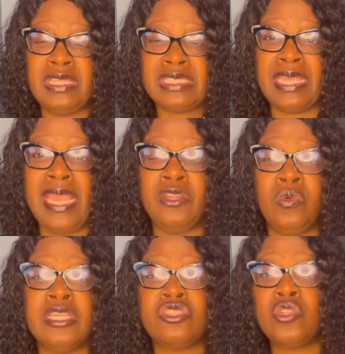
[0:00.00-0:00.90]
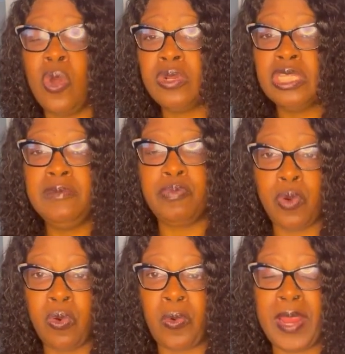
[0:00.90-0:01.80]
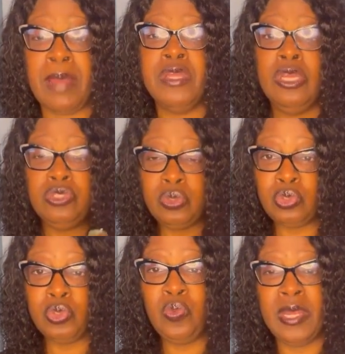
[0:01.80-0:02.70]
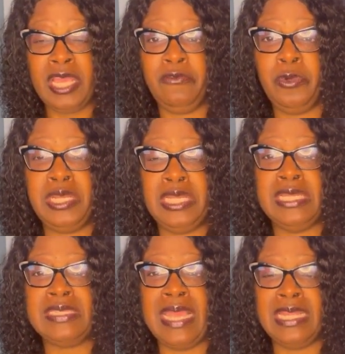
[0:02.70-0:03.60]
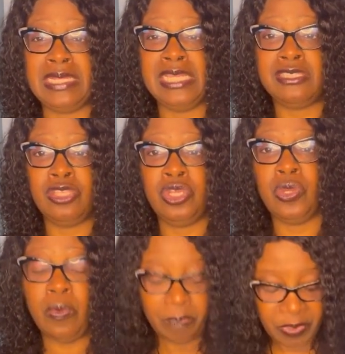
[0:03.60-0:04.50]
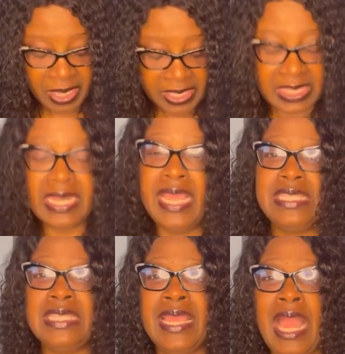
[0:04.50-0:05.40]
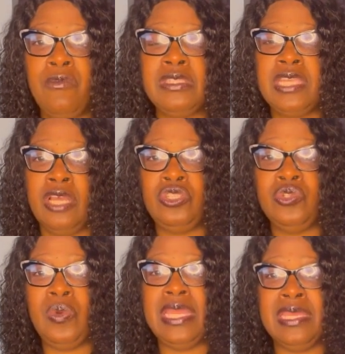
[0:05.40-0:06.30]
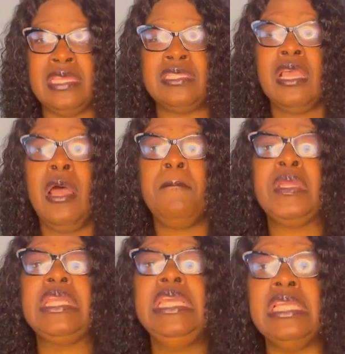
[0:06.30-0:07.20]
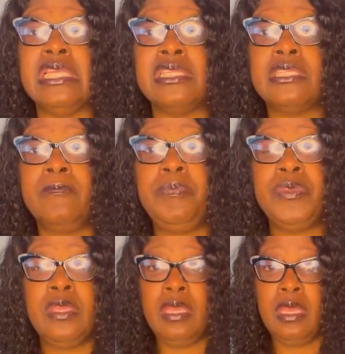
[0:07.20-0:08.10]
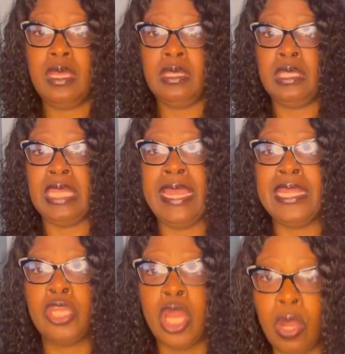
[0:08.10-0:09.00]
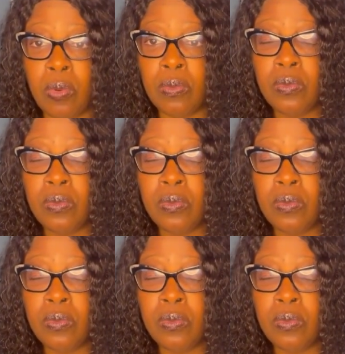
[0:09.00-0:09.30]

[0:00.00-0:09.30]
this candle is totally programmed to do whatever it is that it needs to do. The next thing I would tell you is please let it go.